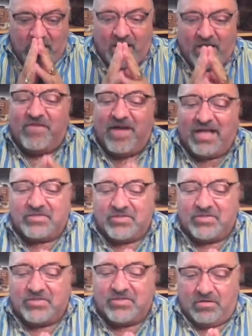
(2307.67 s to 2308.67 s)

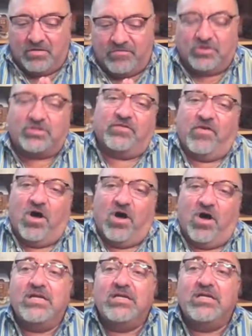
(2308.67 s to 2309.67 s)
Vets, first of
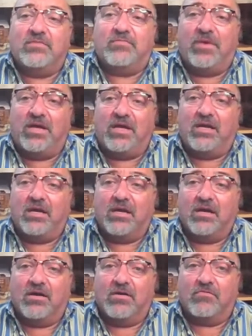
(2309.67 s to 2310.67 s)
all, need to be
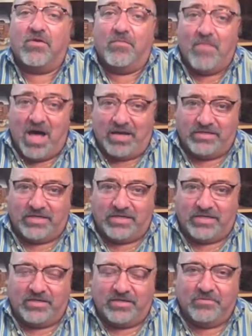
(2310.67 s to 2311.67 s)

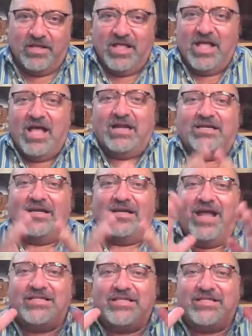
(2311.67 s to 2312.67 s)
reminded.
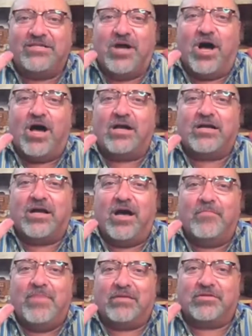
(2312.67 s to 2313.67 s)
Let's talk
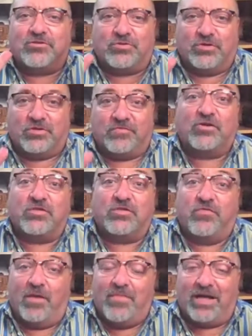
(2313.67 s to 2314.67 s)
about the truth.
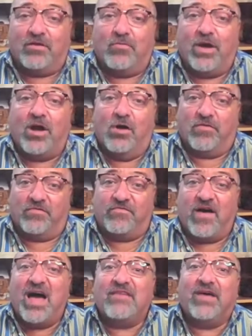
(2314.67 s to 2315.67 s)
First of all, by the way, over
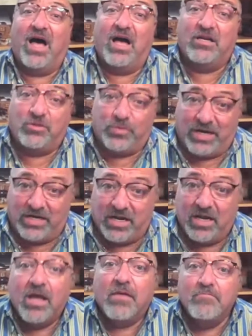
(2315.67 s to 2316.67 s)

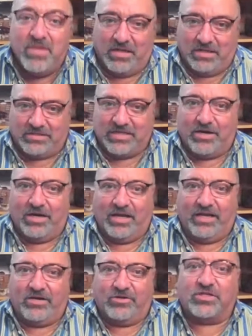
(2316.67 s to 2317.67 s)
500
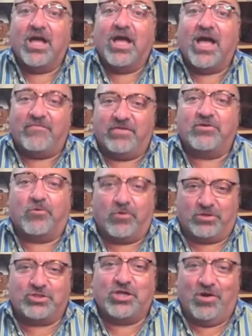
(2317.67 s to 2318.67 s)
military leaders have
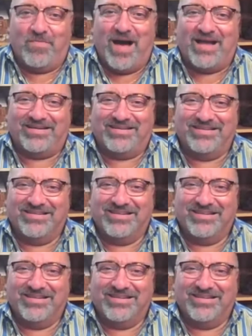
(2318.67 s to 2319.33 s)
endorsed Joe Biden.